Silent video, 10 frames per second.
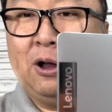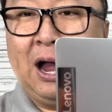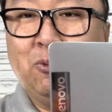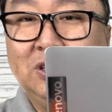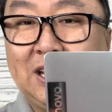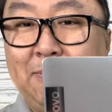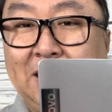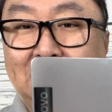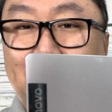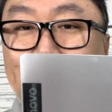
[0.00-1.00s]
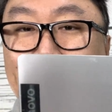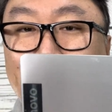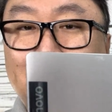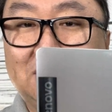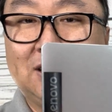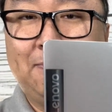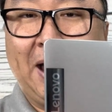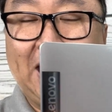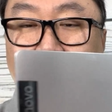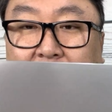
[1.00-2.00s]
I would say, because I'm gonna mount this to the
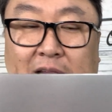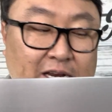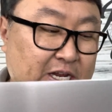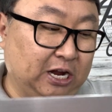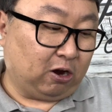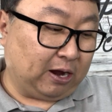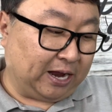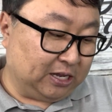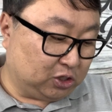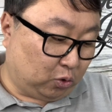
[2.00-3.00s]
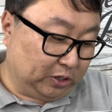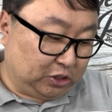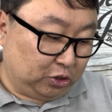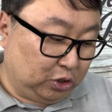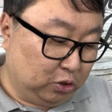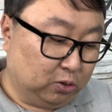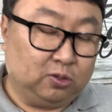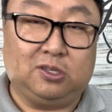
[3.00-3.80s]
back of the lid here, and it's going to use